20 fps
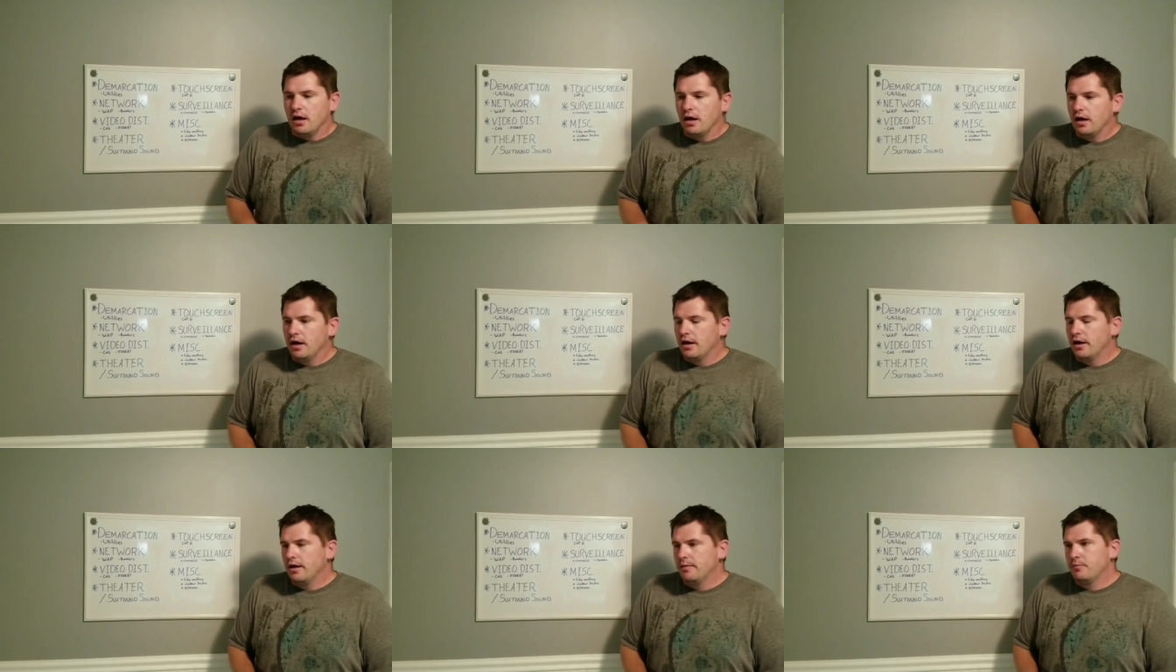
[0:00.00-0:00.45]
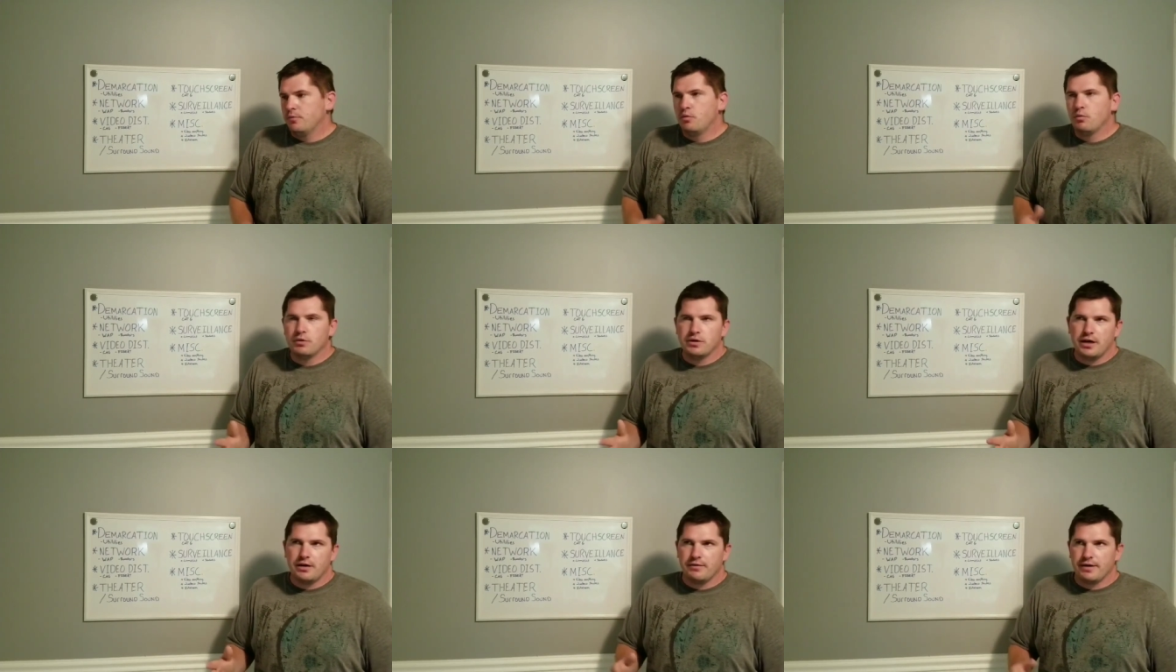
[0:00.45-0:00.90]
Um,
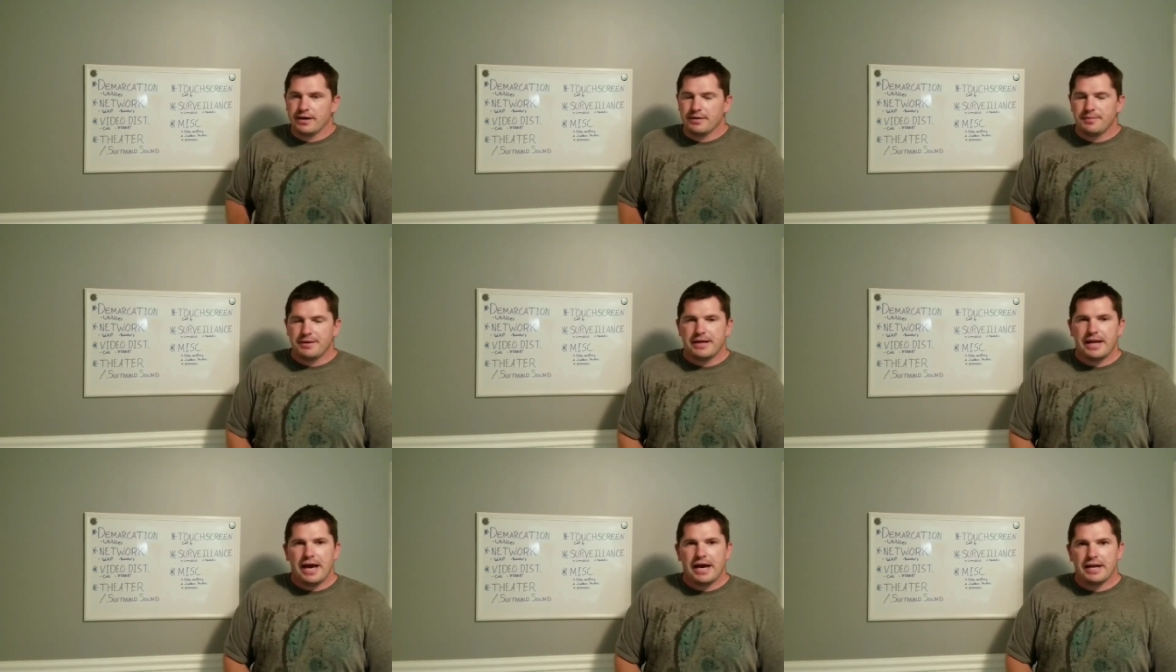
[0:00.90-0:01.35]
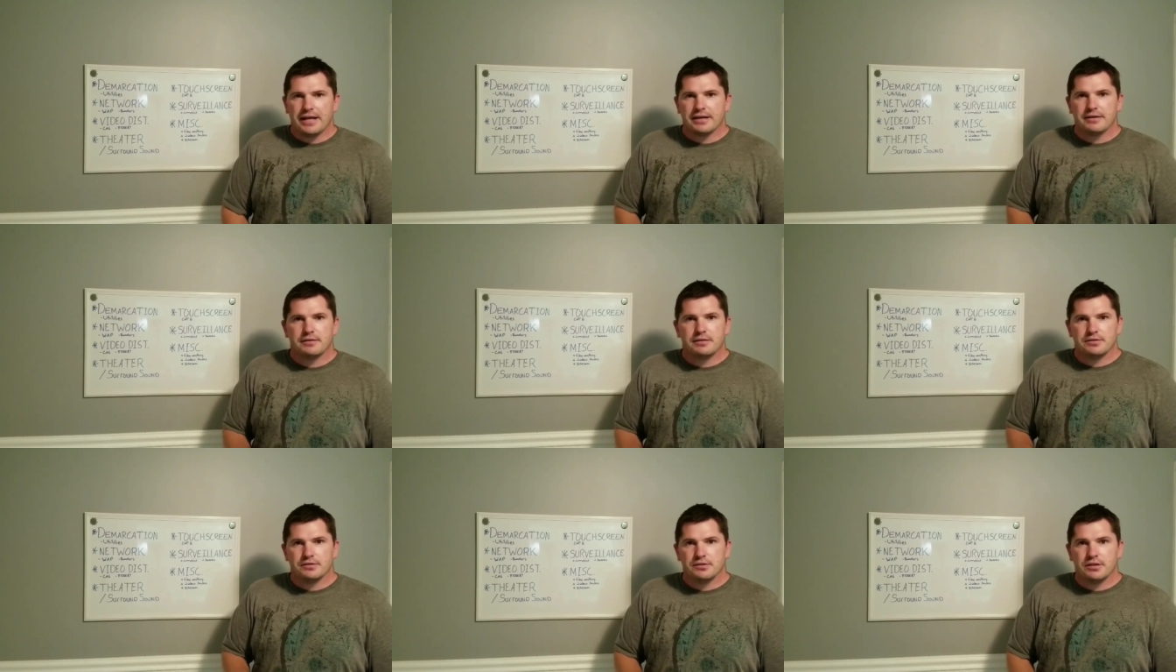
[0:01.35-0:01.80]
would not recommend
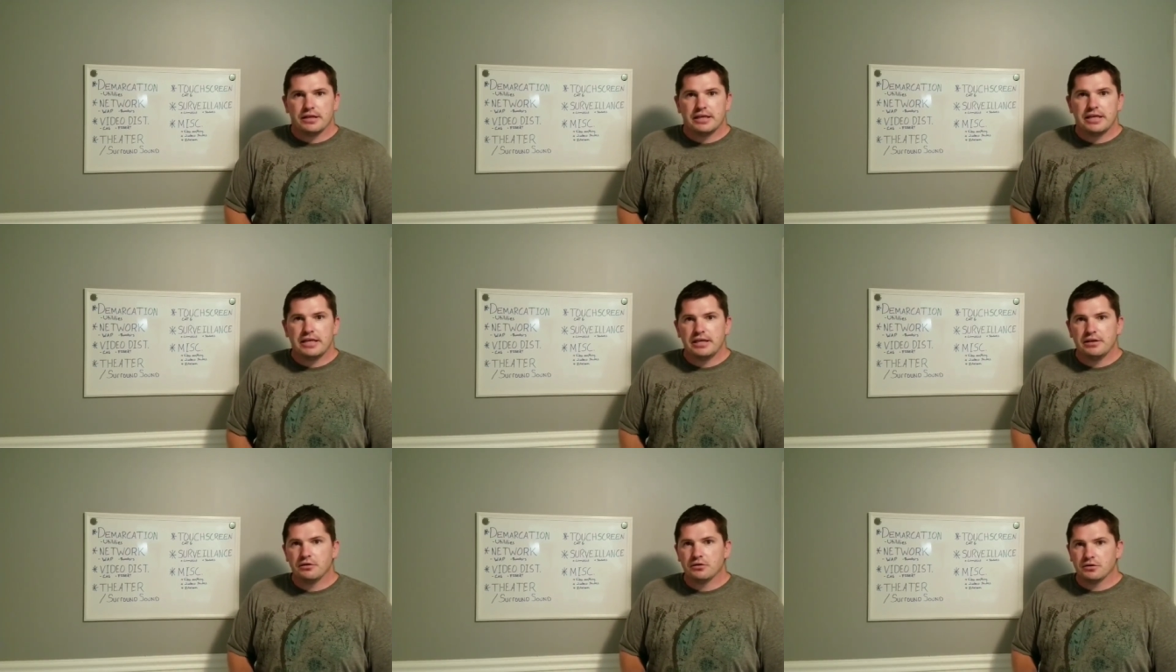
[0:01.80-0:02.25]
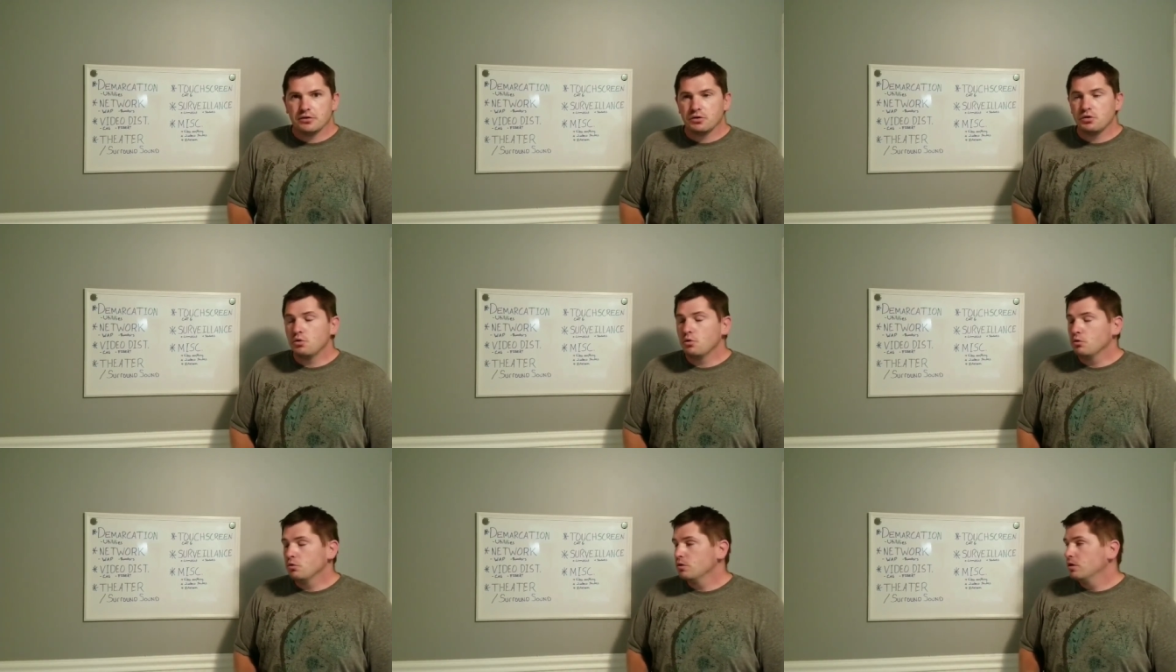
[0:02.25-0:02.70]
attic because of the heat or the
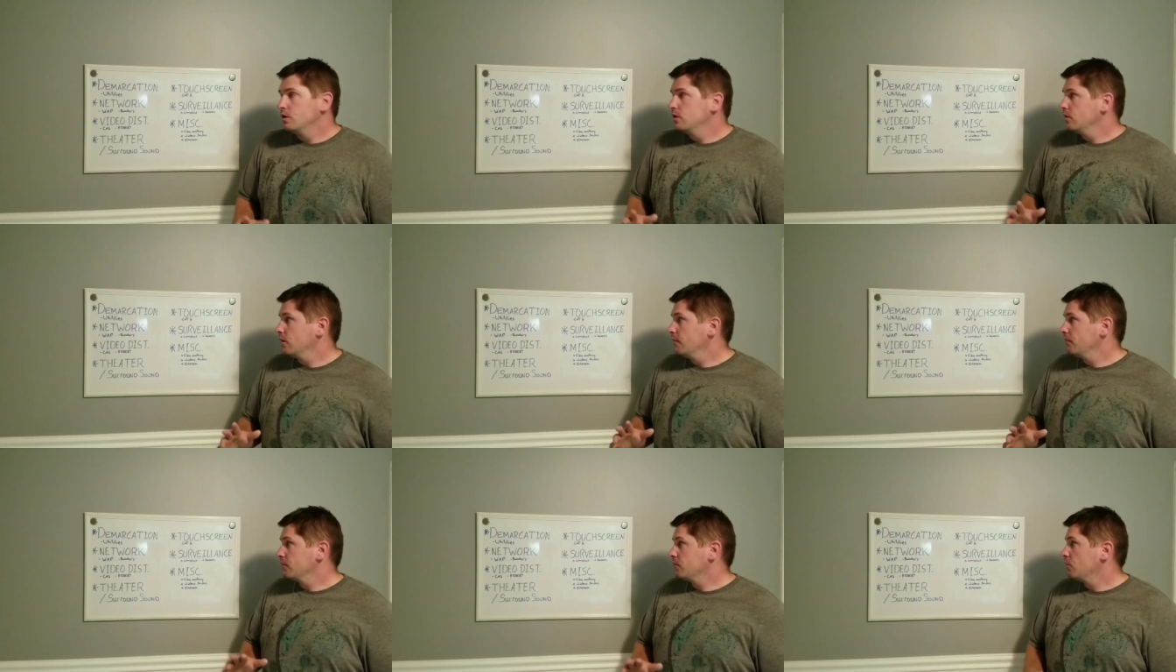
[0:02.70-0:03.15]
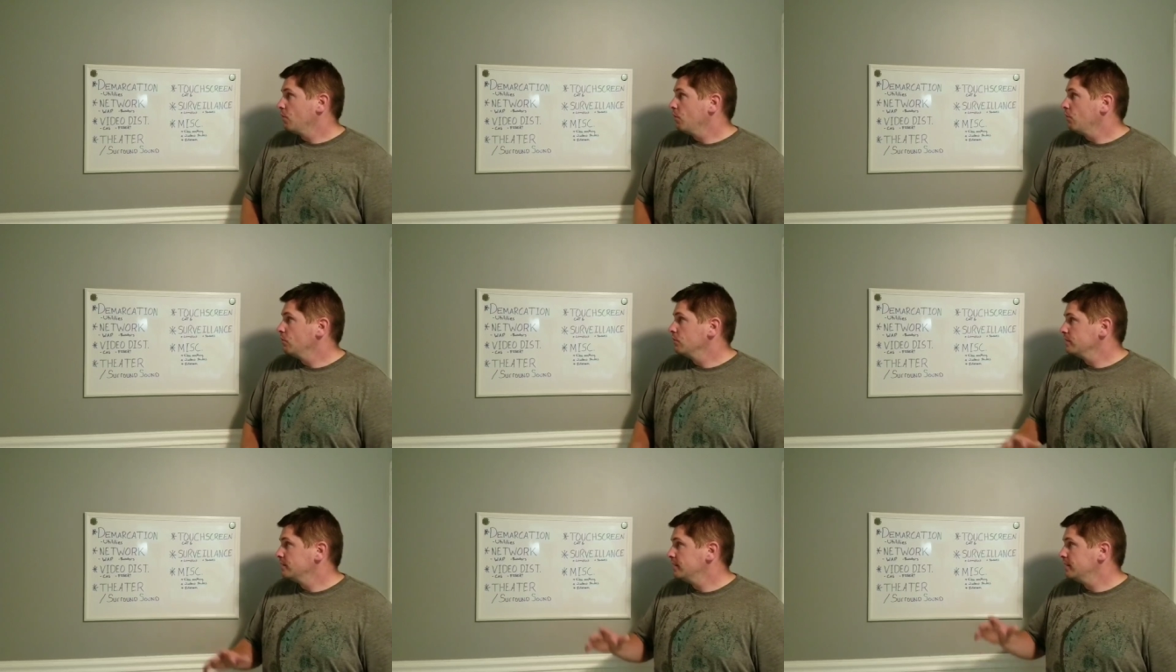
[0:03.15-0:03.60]
cool, uh, the
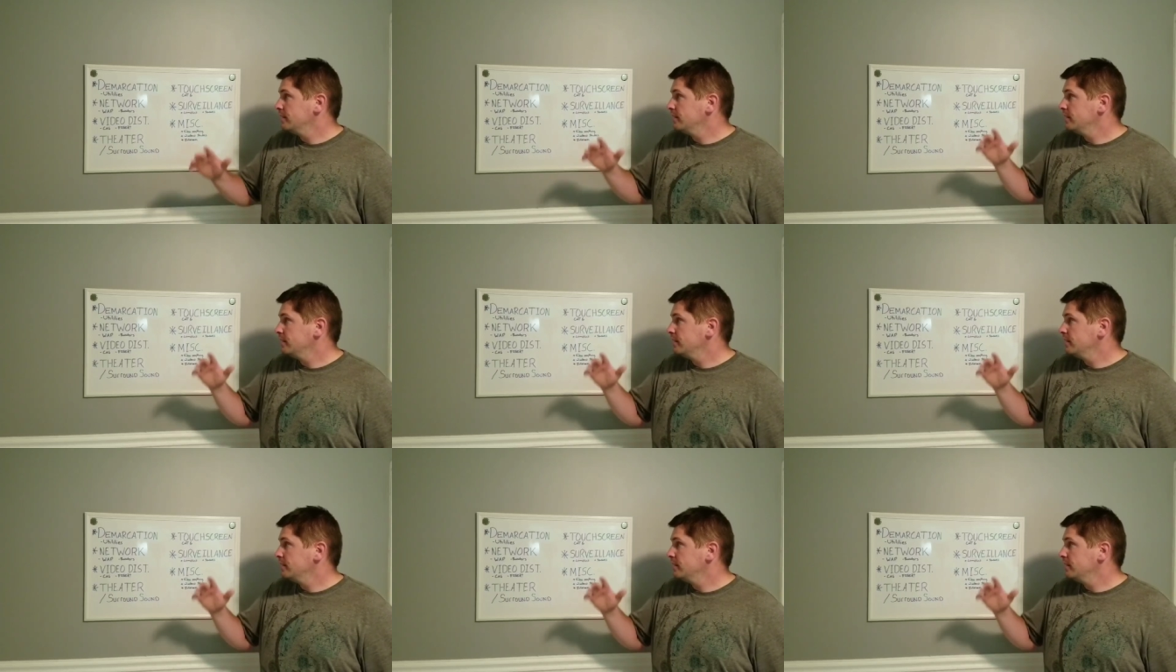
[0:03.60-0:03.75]
cold.